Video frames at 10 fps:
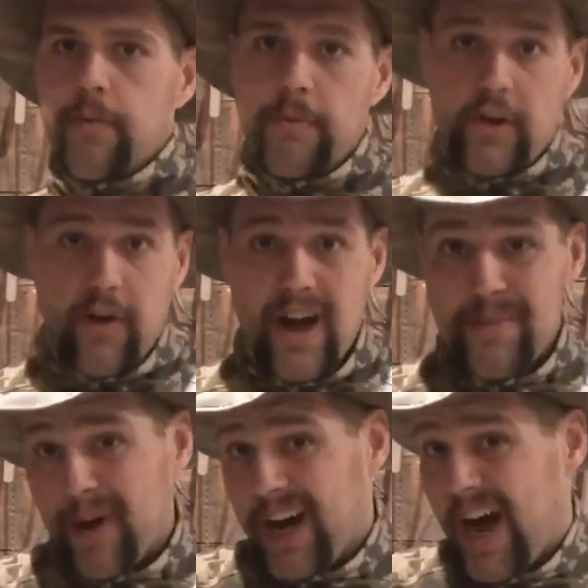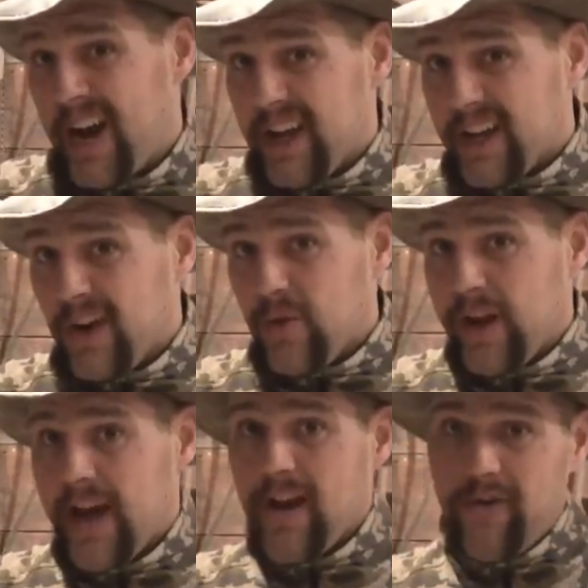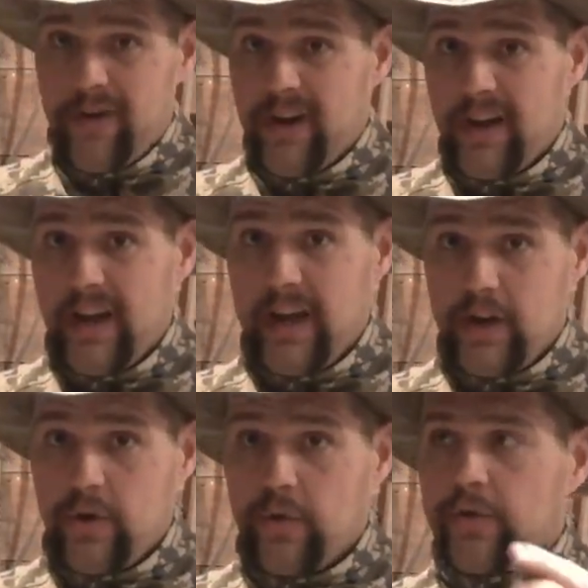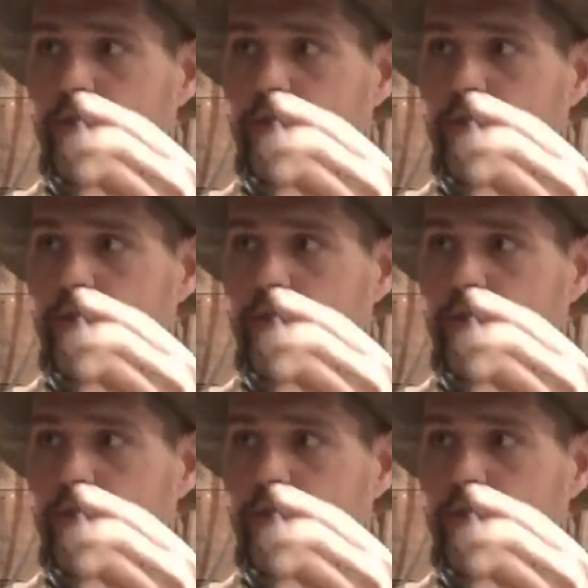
from the tripod, go down, and do the